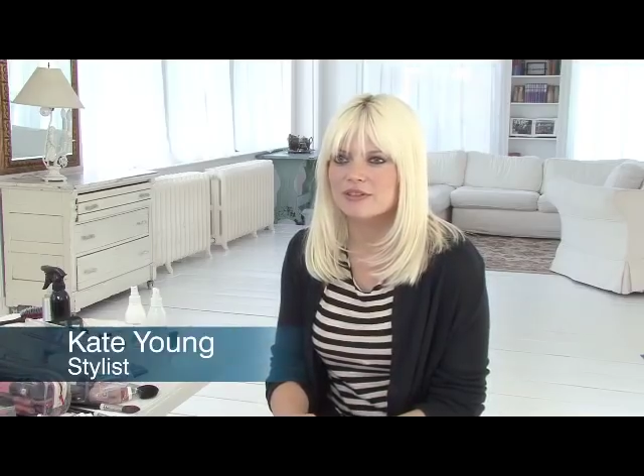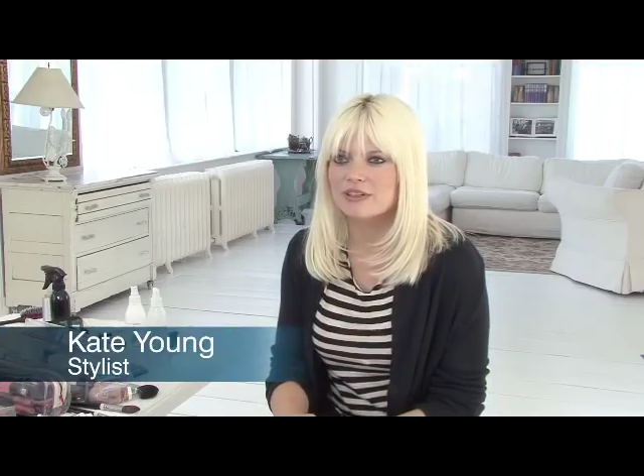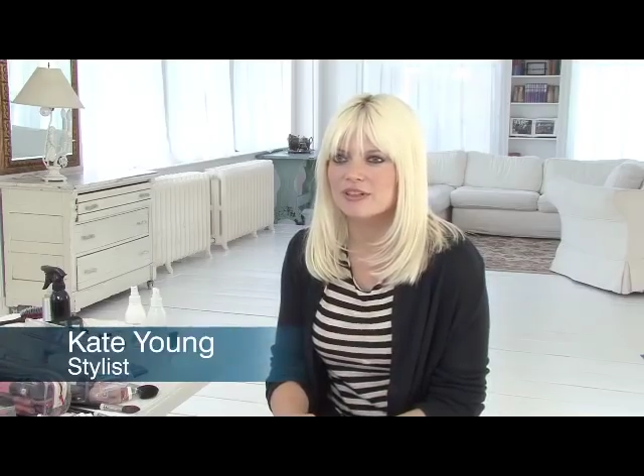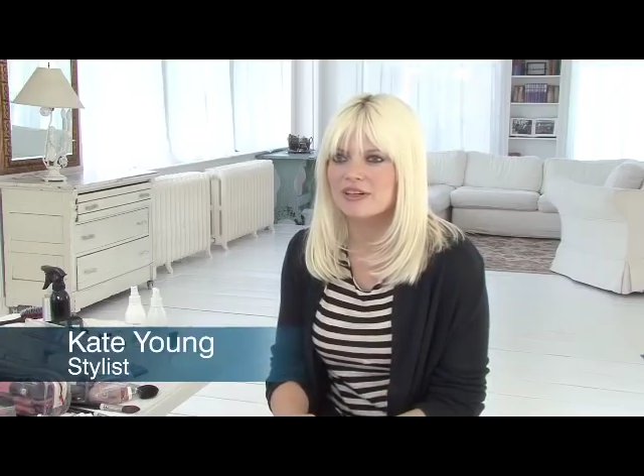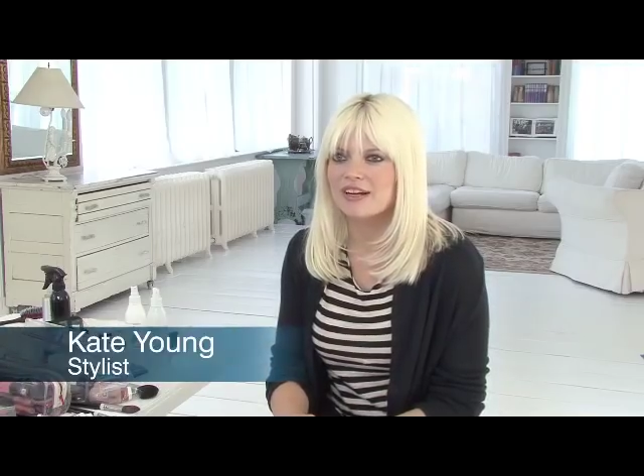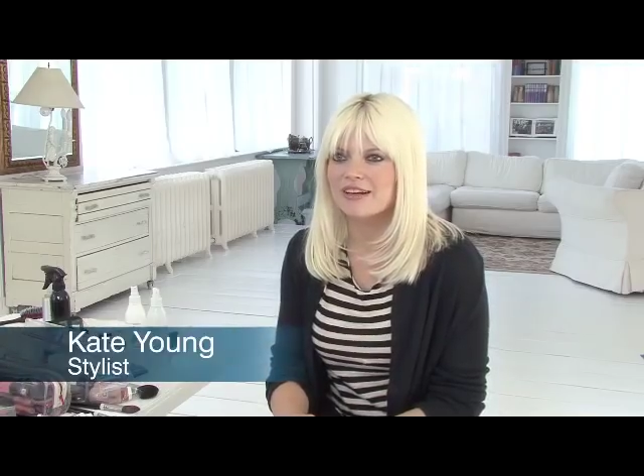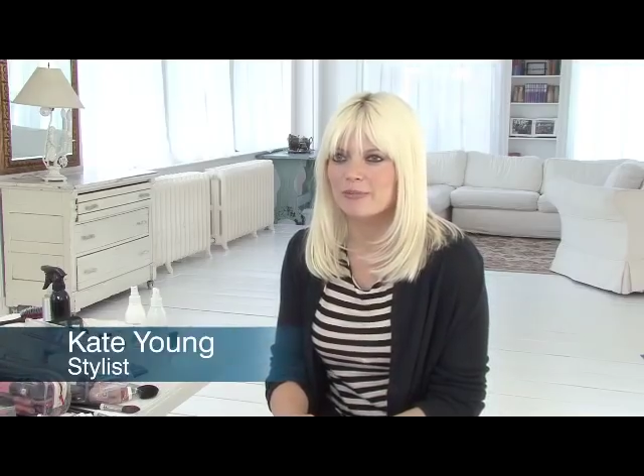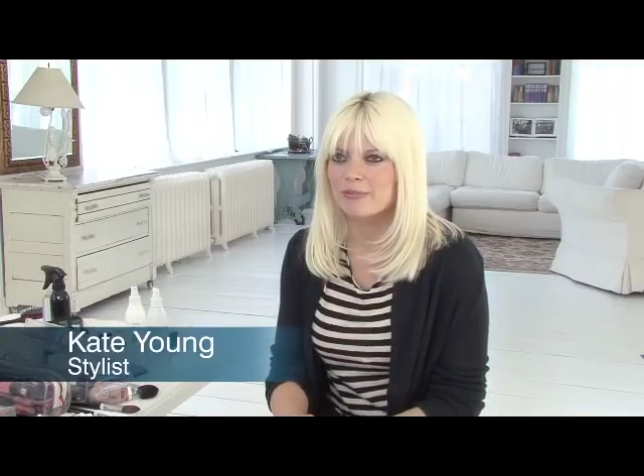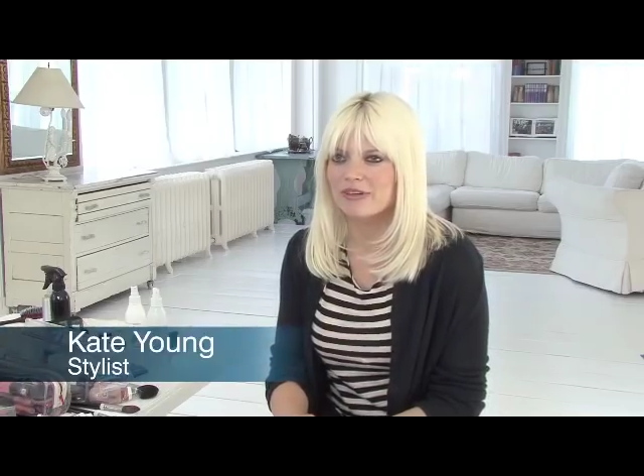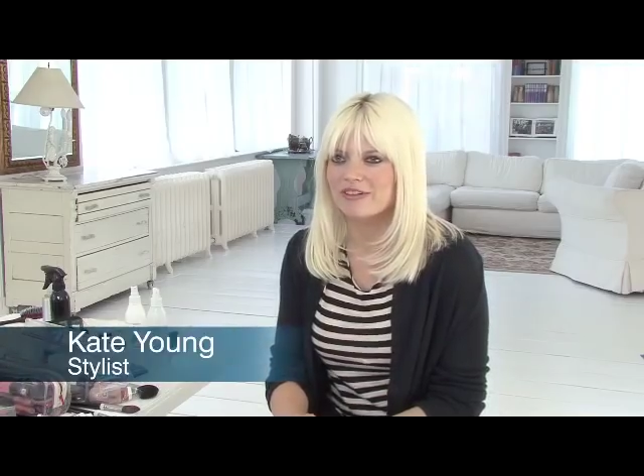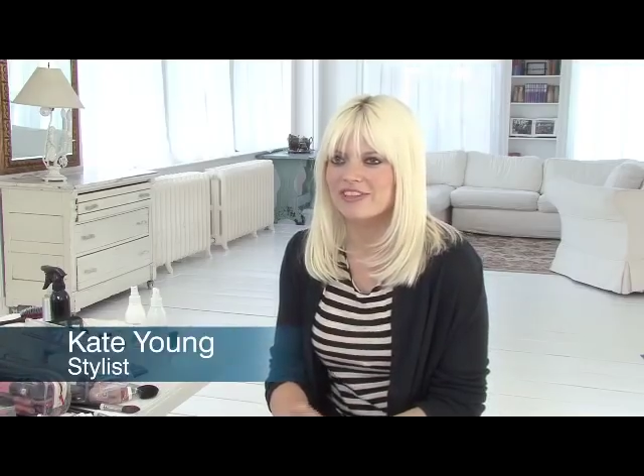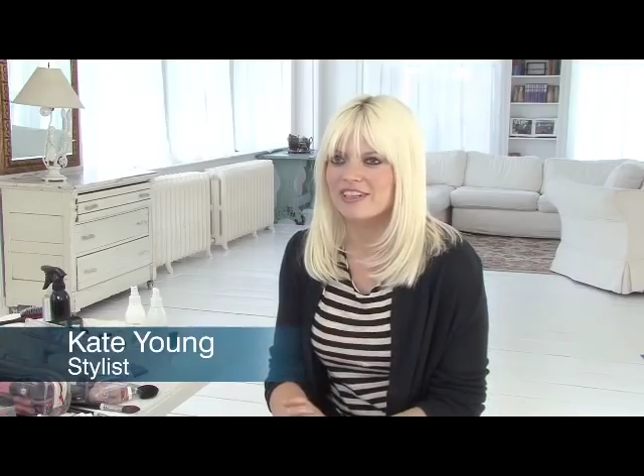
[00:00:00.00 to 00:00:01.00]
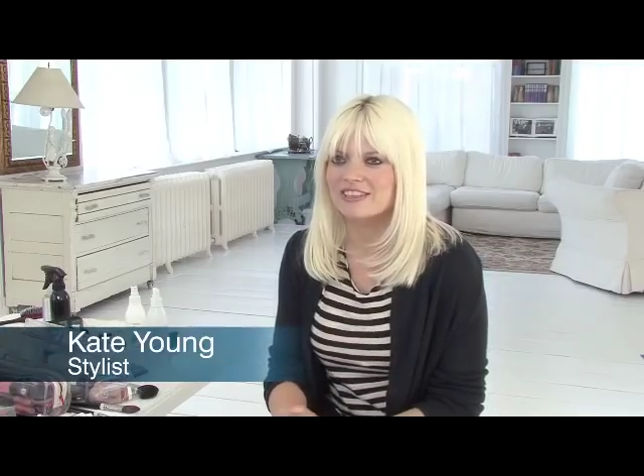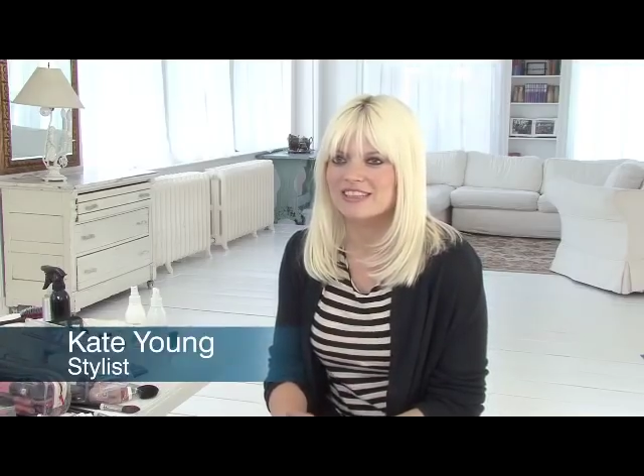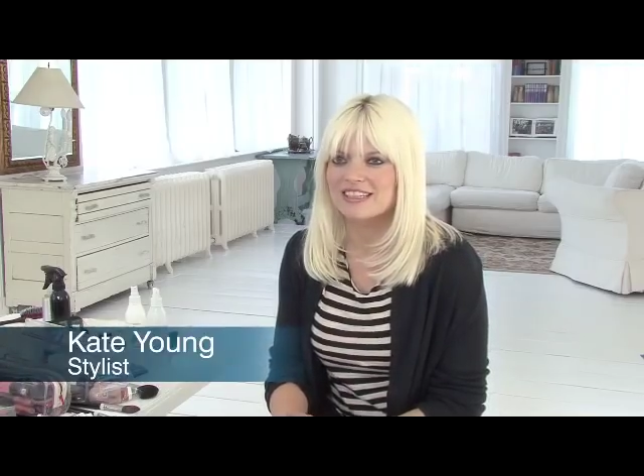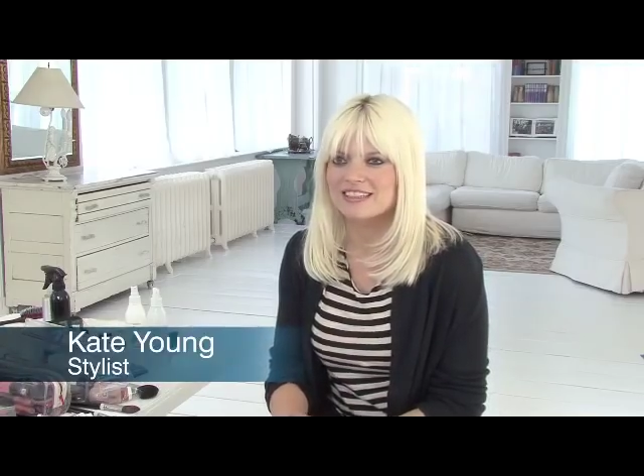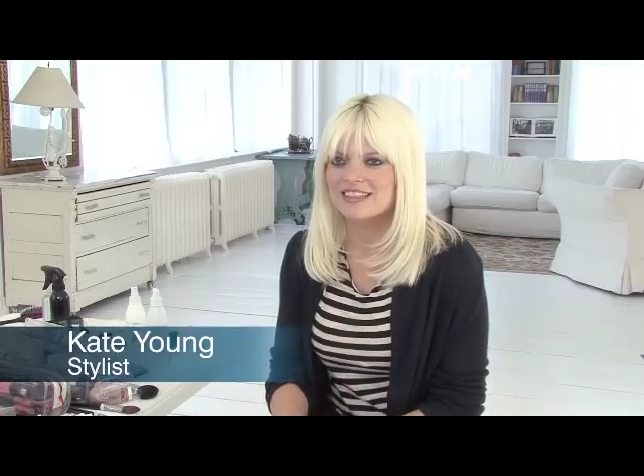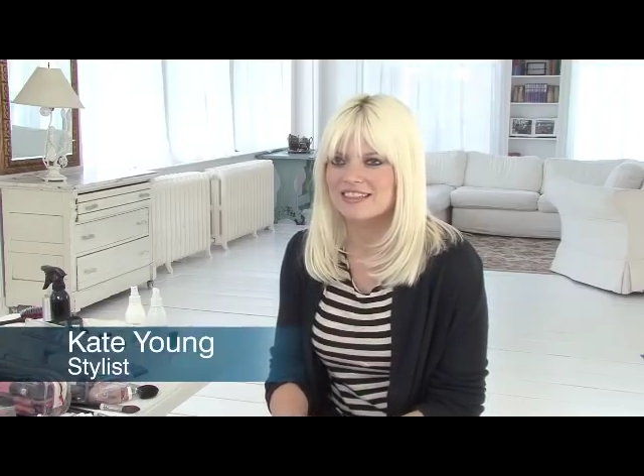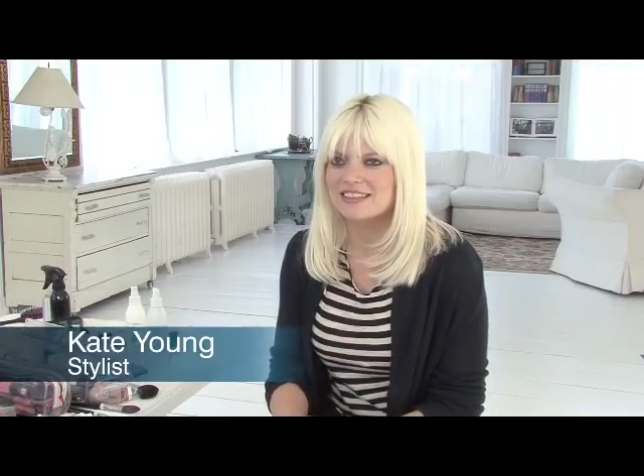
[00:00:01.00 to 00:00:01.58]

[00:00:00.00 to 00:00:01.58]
for a number of years as an